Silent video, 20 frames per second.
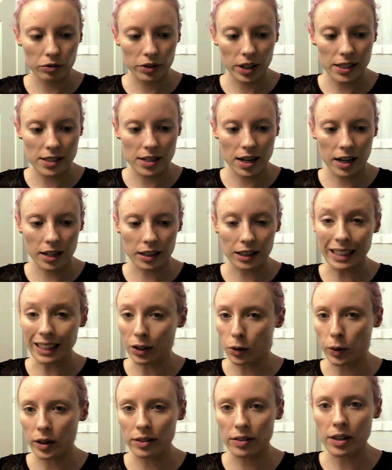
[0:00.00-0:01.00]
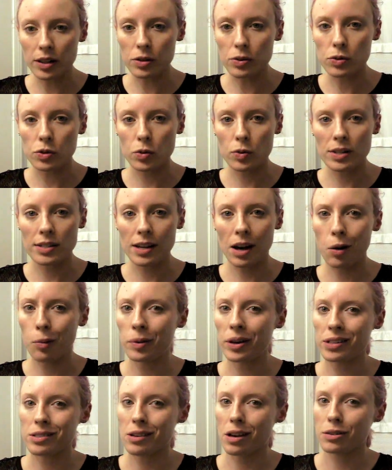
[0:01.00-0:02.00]
It's not a liquid that you squeeze out, but
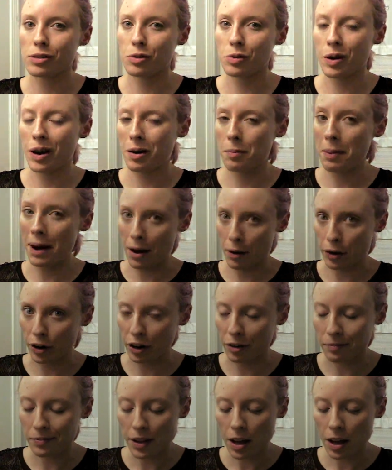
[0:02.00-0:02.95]
it's also not a powder.